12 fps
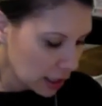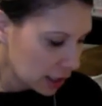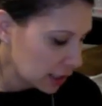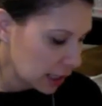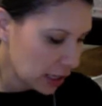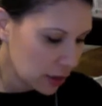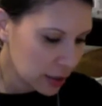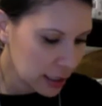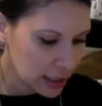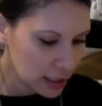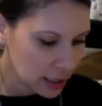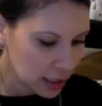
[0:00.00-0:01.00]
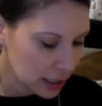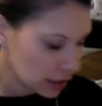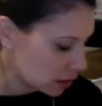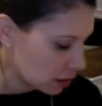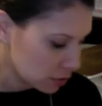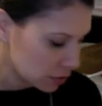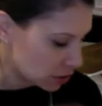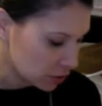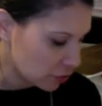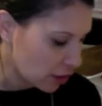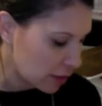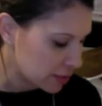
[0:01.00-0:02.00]
Now next thing, I'll just
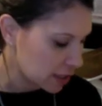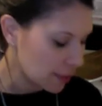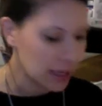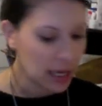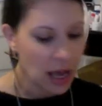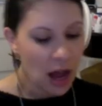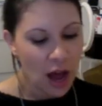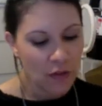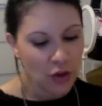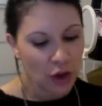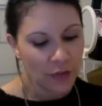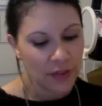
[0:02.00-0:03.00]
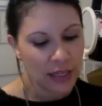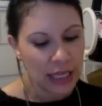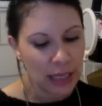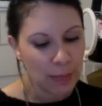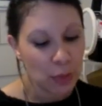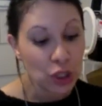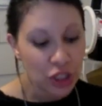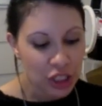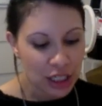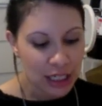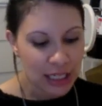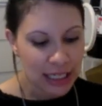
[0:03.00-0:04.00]
grab something. I've got the
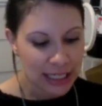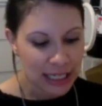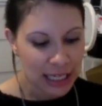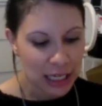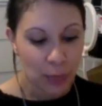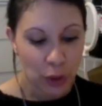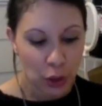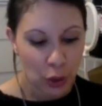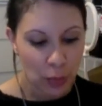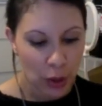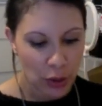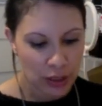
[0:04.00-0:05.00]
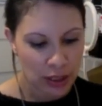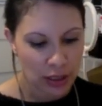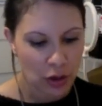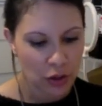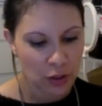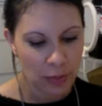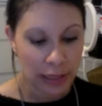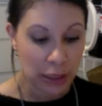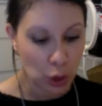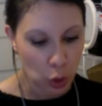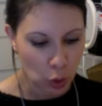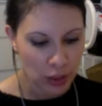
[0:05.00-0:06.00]
Emergin-c Pure Potent
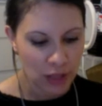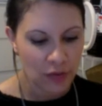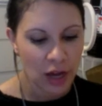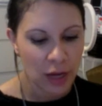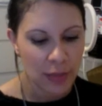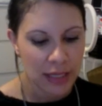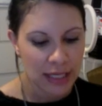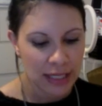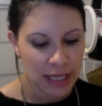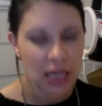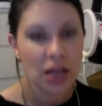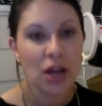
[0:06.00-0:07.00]
Cosmetical. It's the Vitamin C